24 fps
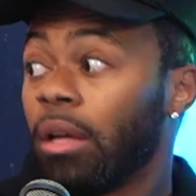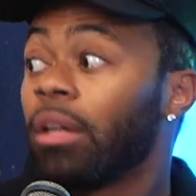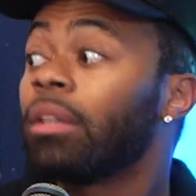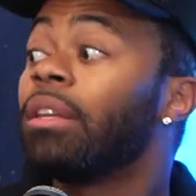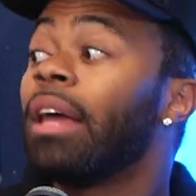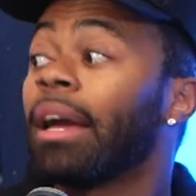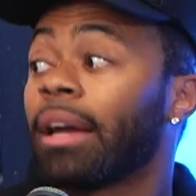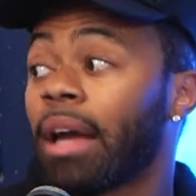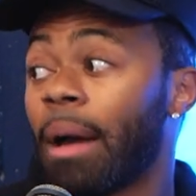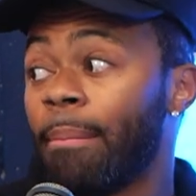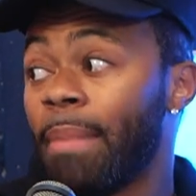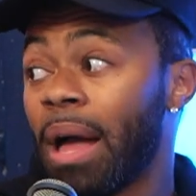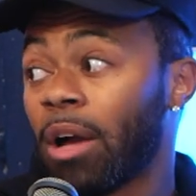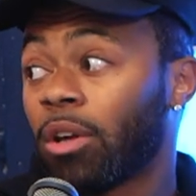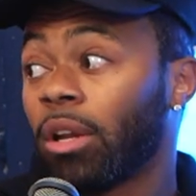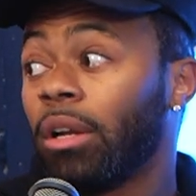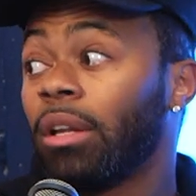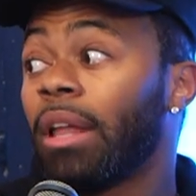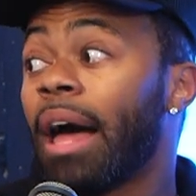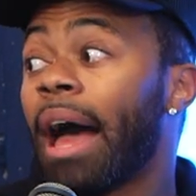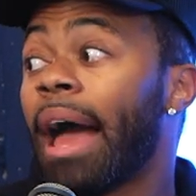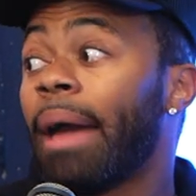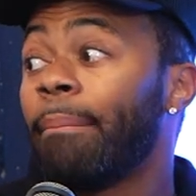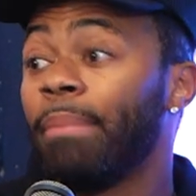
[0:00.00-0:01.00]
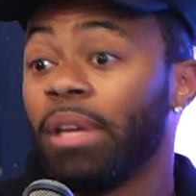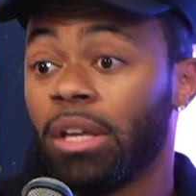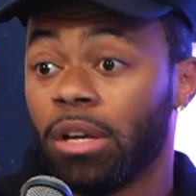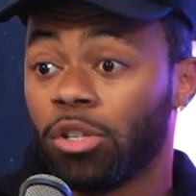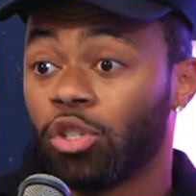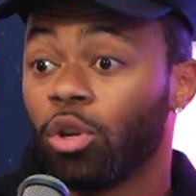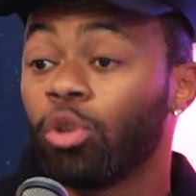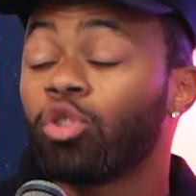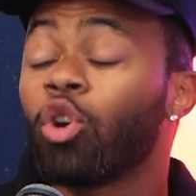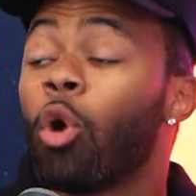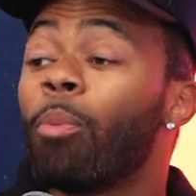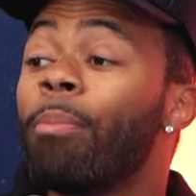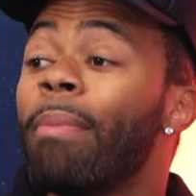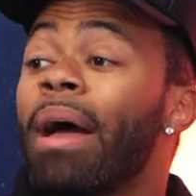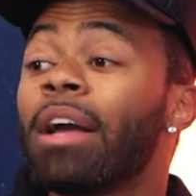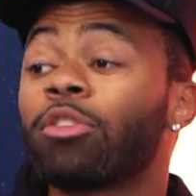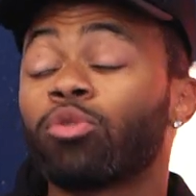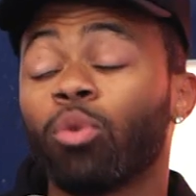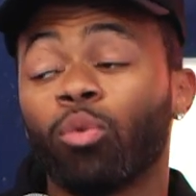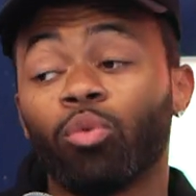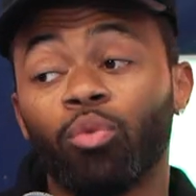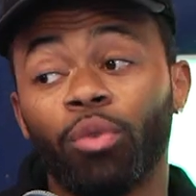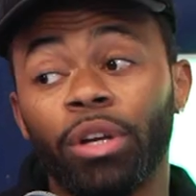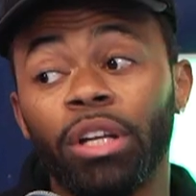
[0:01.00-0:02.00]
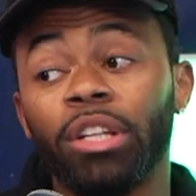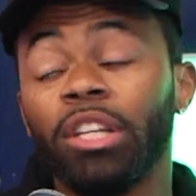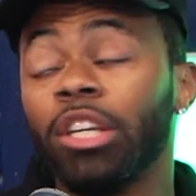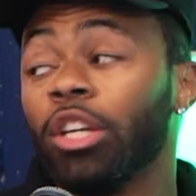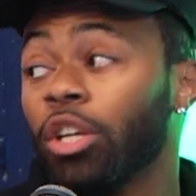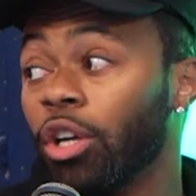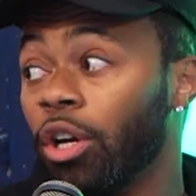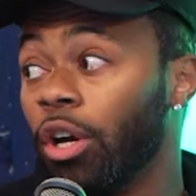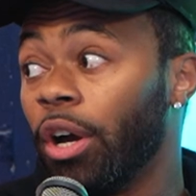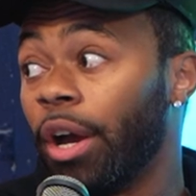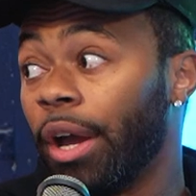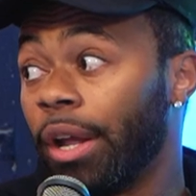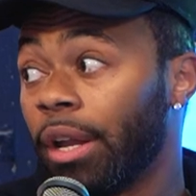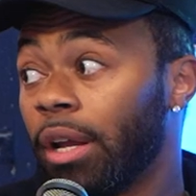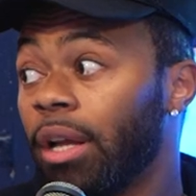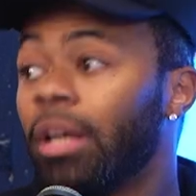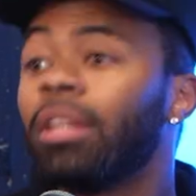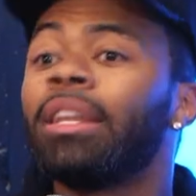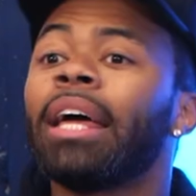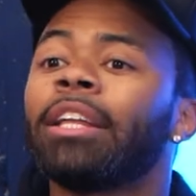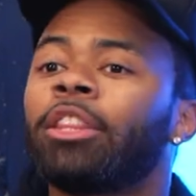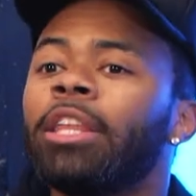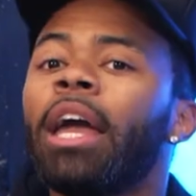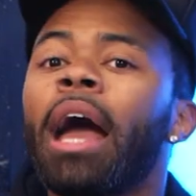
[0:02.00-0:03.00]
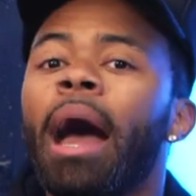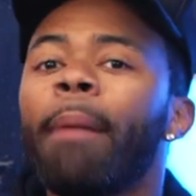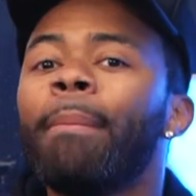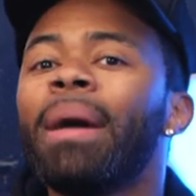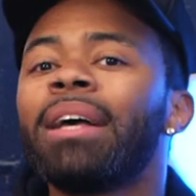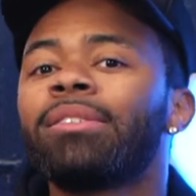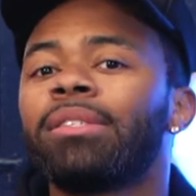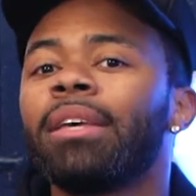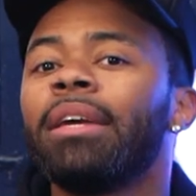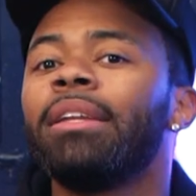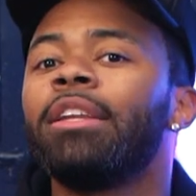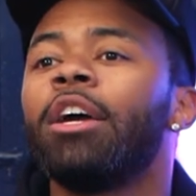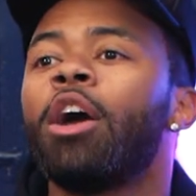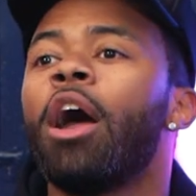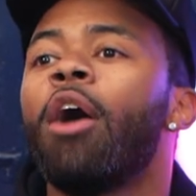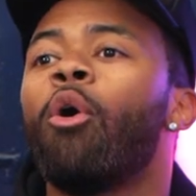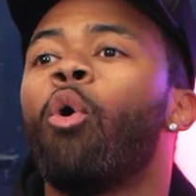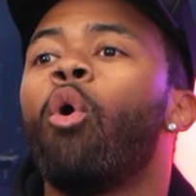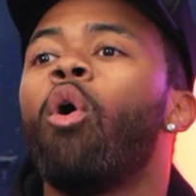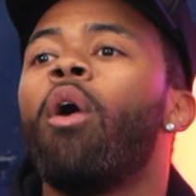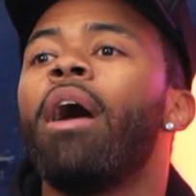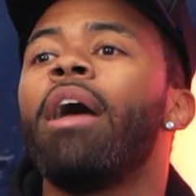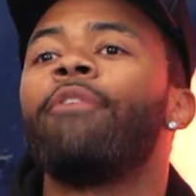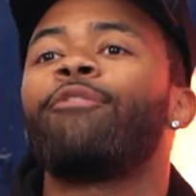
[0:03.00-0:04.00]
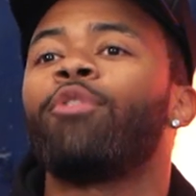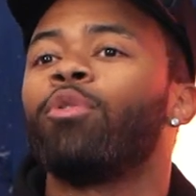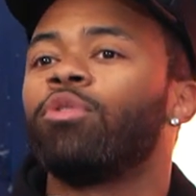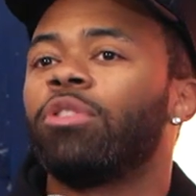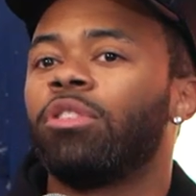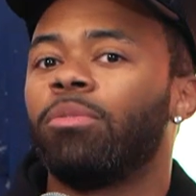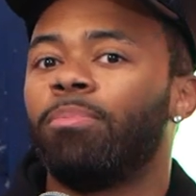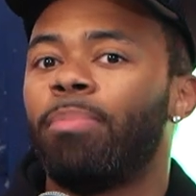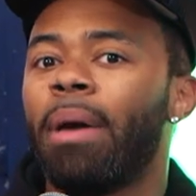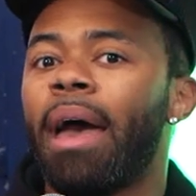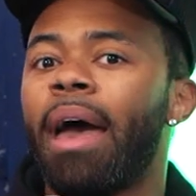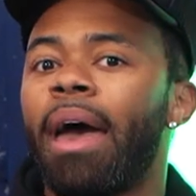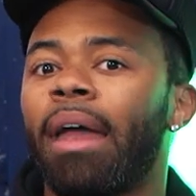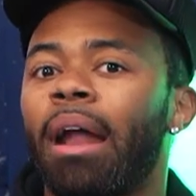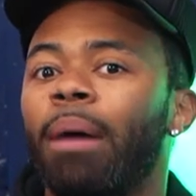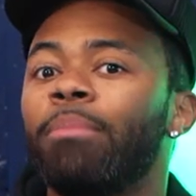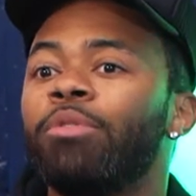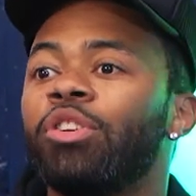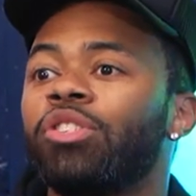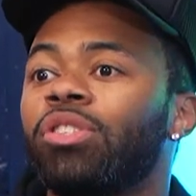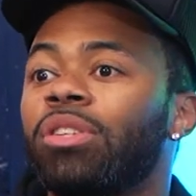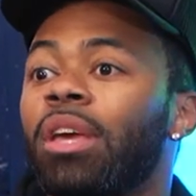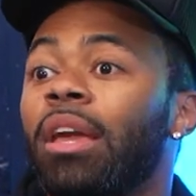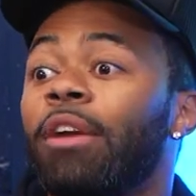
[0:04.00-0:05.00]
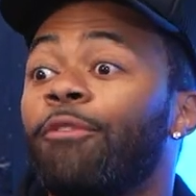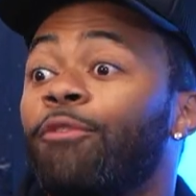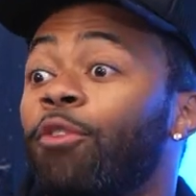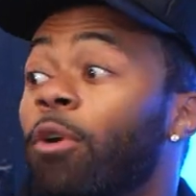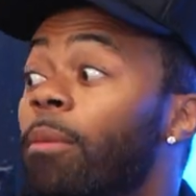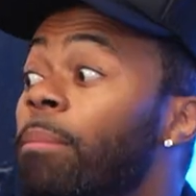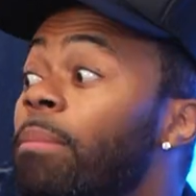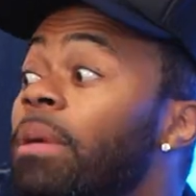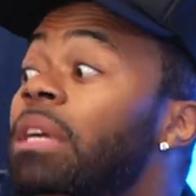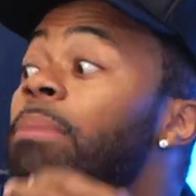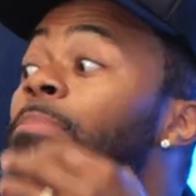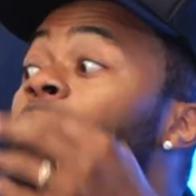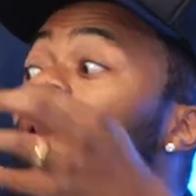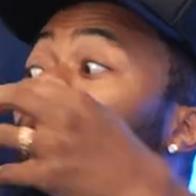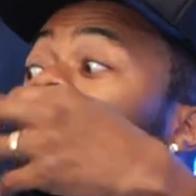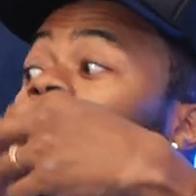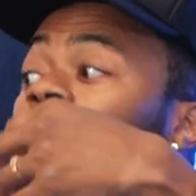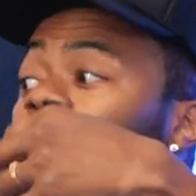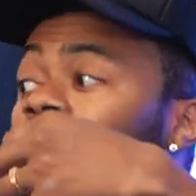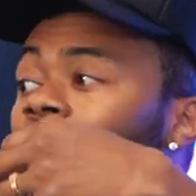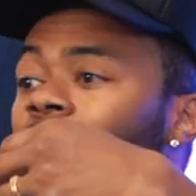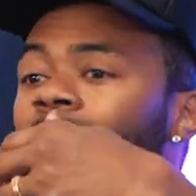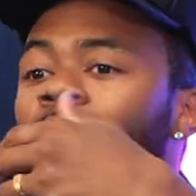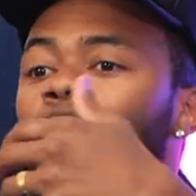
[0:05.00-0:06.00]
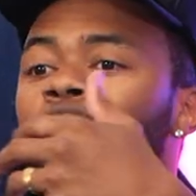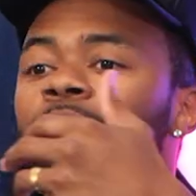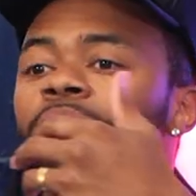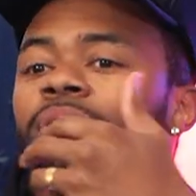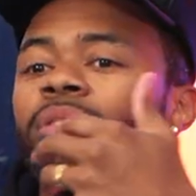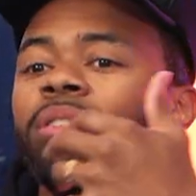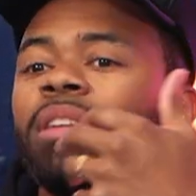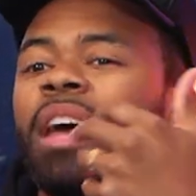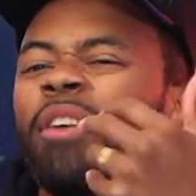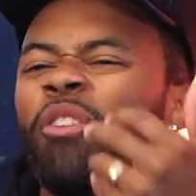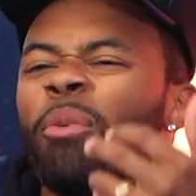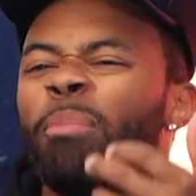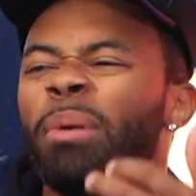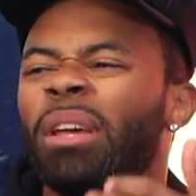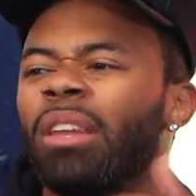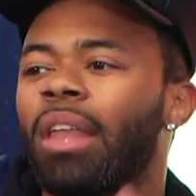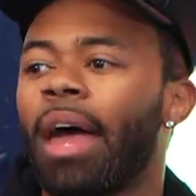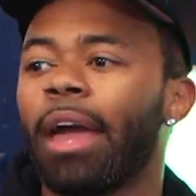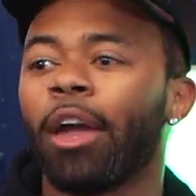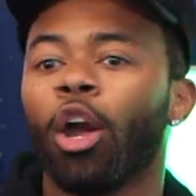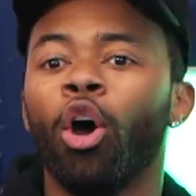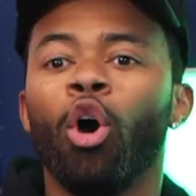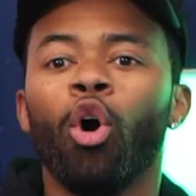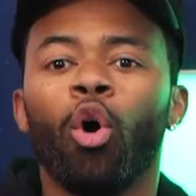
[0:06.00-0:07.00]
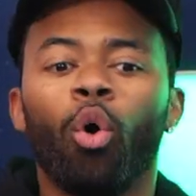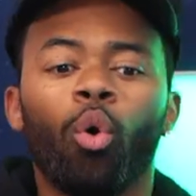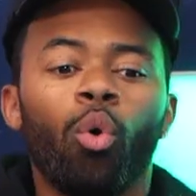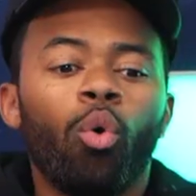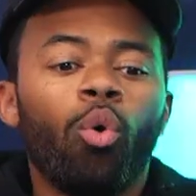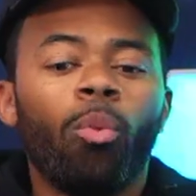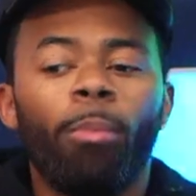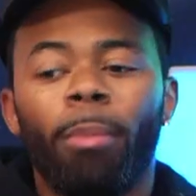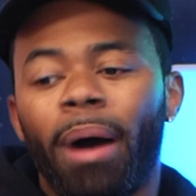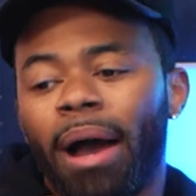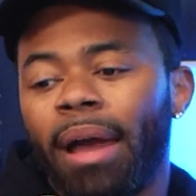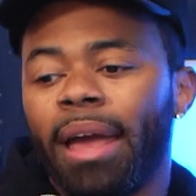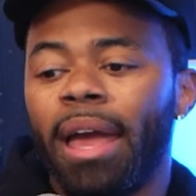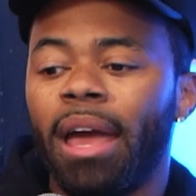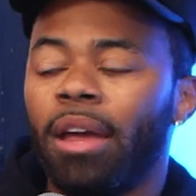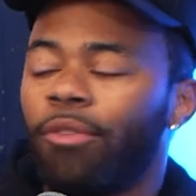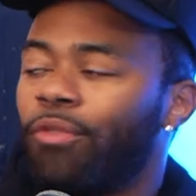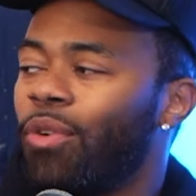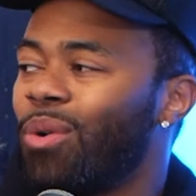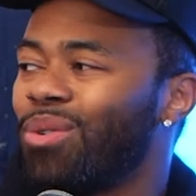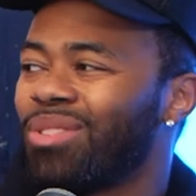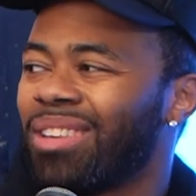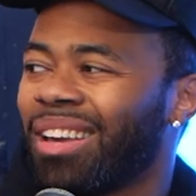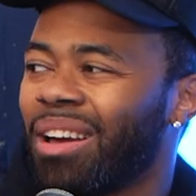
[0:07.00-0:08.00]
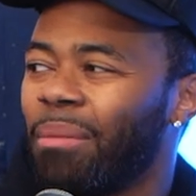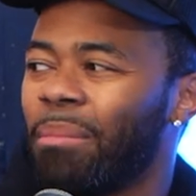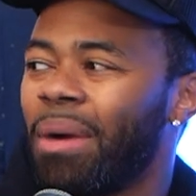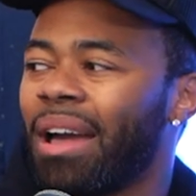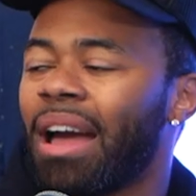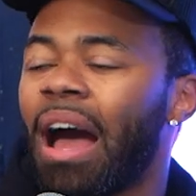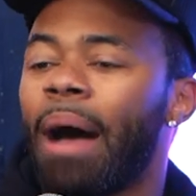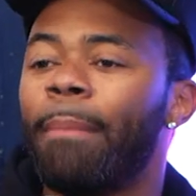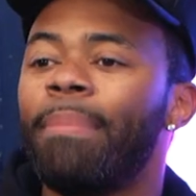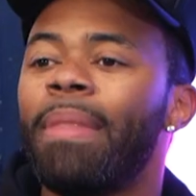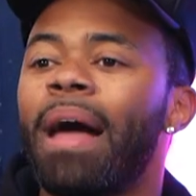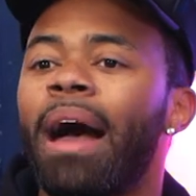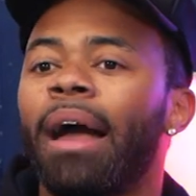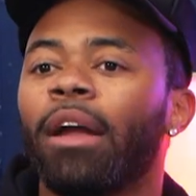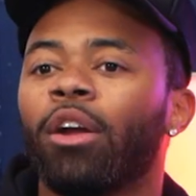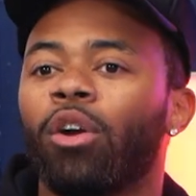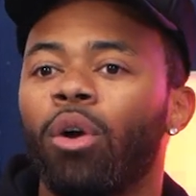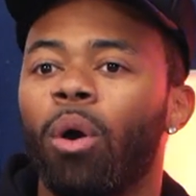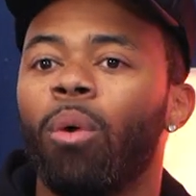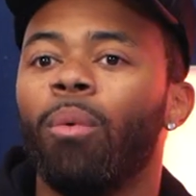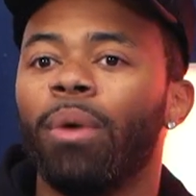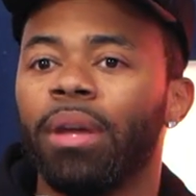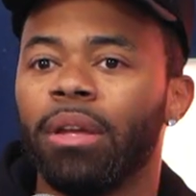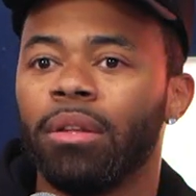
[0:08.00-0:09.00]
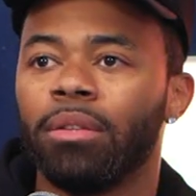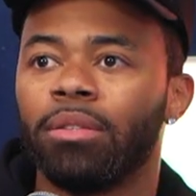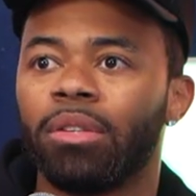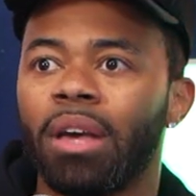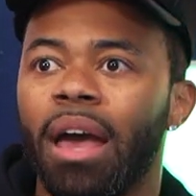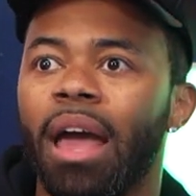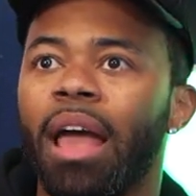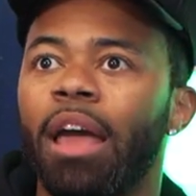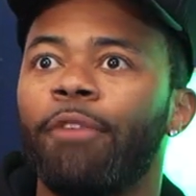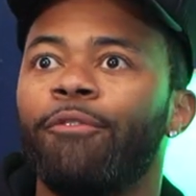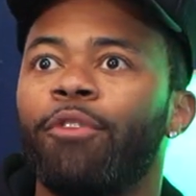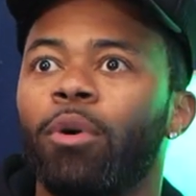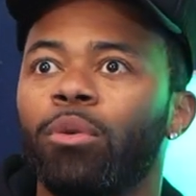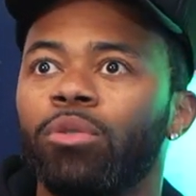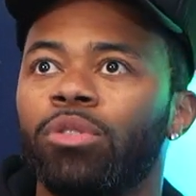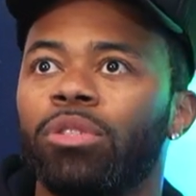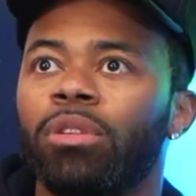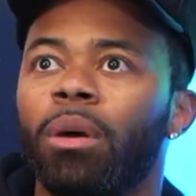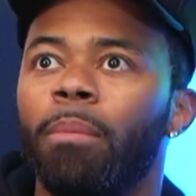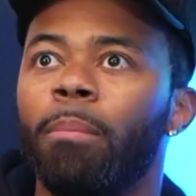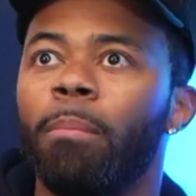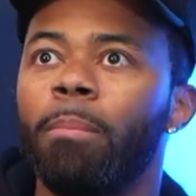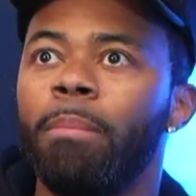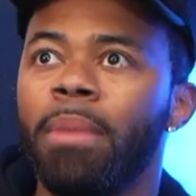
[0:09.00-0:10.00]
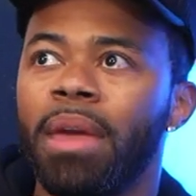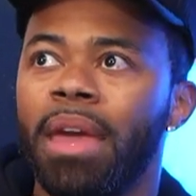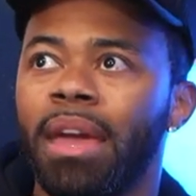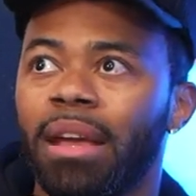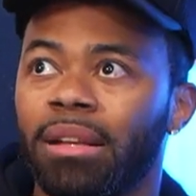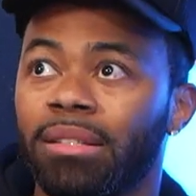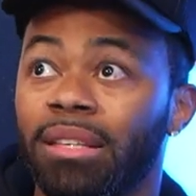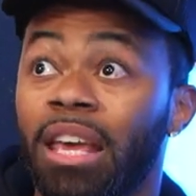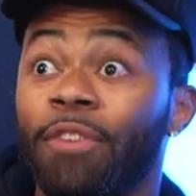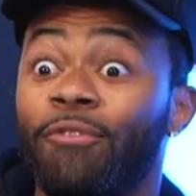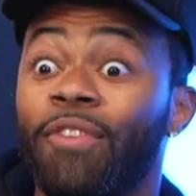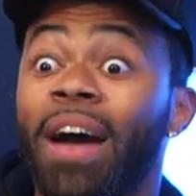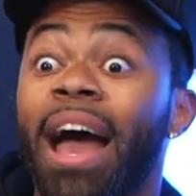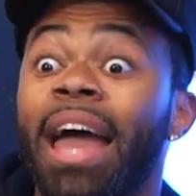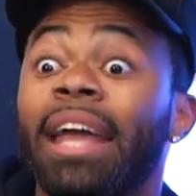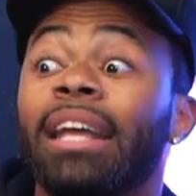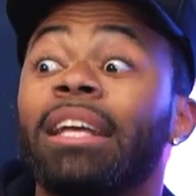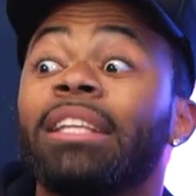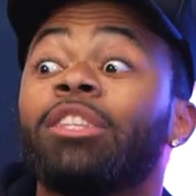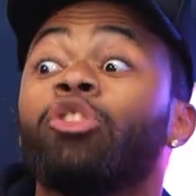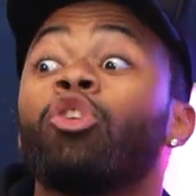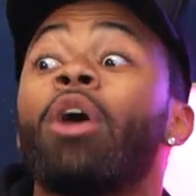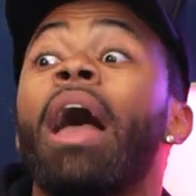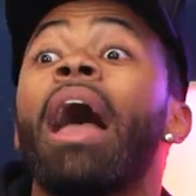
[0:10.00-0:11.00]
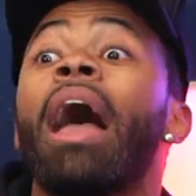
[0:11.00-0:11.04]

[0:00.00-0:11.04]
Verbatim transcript: Fair like enough. I'm not gonna lie, because those open backs were really good. Fair like they, I'm not saying that all headphones is bad. I'm just saying for me personally, I'm That's just never been like, ooh, my headphones. Like I'm like I'm not going to headphones to mix if I,